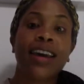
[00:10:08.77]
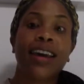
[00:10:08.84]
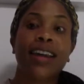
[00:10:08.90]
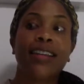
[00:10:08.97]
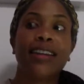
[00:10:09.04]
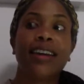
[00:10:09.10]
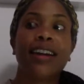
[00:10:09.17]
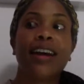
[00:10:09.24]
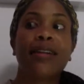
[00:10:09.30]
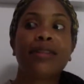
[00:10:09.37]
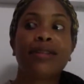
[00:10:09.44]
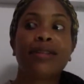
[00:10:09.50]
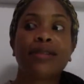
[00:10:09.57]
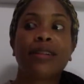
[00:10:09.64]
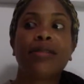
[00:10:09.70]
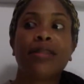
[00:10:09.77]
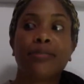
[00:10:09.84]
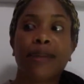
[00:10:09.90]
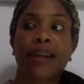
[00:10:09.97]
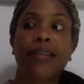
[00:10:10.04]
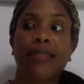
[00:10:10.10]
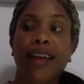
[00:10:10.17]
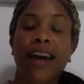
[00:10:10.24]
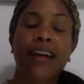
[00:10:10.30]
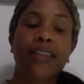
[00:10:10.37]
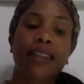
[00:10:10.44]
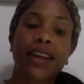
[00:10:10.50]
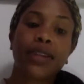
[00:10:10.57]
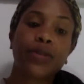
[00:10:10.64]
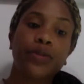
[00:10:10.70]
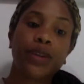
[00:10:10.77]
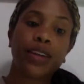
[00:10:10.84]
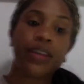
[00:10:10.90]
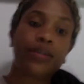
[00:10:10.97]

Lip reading: And then I'll start The Better Liar next week,